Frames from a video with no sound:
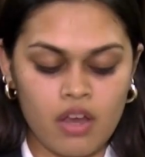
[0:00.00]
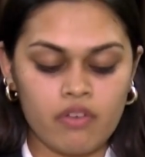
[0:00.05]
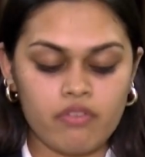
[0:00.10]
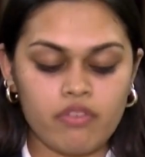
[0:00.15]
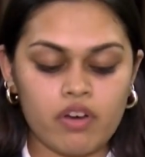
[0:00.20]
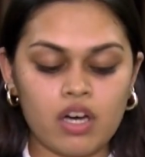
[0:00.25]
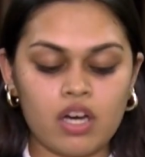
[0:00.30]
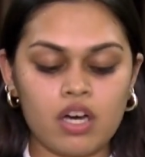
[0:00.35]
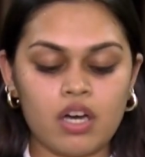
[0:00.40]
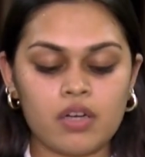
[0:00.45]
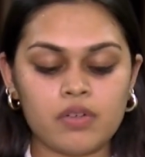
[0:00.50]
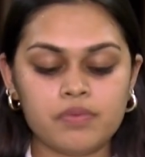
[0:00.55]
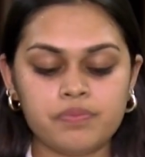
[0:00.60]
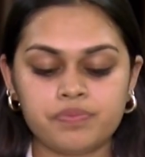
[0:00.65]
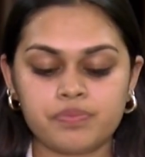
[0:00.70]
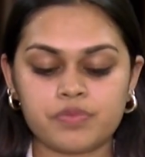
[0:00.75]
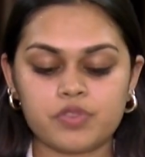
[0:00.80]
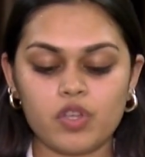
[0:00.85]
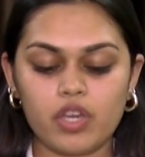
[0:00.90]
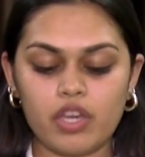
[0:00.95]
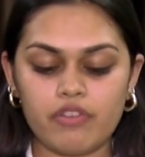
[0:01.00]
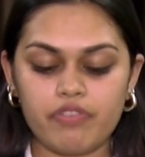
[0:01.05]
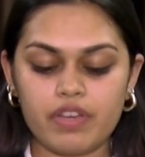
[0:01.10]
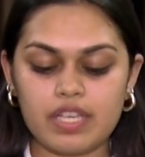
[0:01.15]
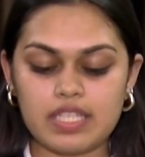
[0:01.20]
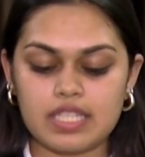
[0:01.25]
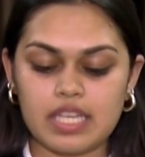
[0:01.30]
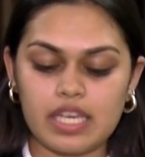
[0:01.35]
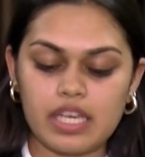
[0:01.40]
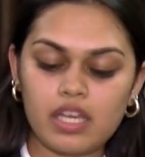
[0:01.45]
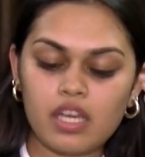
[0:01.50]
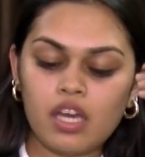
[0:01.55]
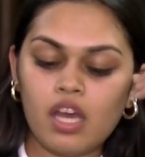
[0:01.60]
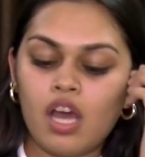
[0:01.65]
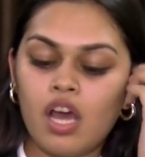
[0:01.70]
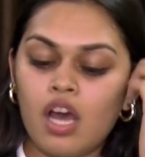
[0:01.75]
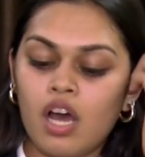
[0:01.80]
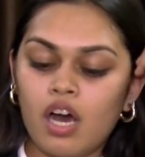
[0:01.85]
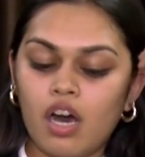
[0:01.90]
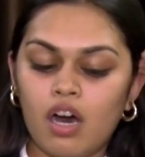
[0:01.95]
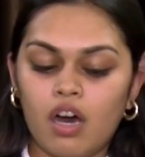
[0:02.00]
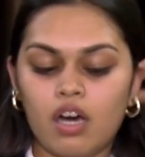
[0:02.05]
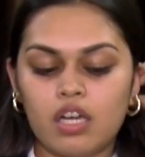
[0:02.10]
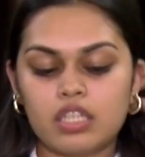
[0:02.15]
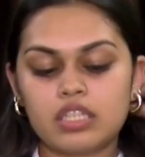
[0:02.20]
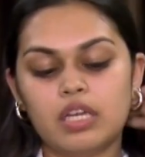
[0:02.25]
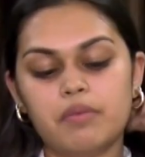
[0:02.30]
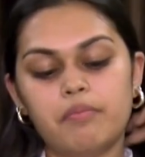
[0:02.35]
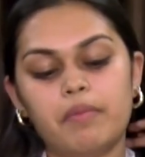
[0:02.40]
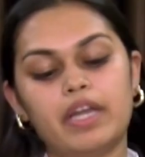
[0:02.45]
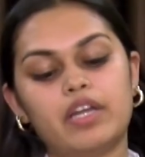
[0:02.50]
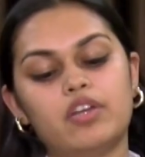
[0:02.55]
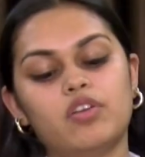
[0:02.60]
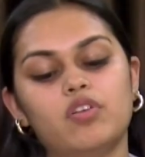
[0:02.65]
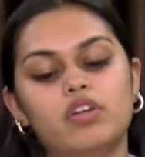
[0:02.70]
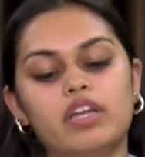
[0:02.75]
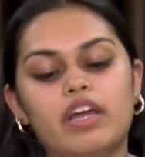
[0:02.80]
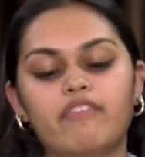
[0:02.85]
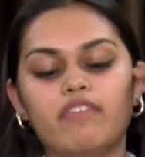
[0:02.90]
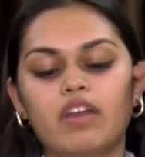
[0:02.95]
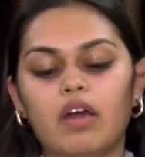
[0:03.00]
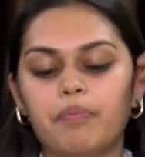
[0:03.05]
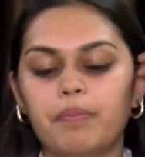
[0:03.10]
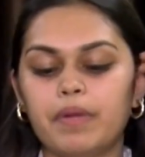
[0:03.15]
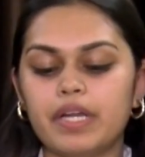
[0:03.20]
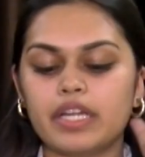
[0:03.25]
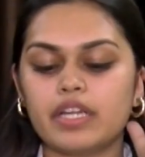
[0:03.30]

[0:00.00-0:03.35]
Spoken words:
So if we see the metro development,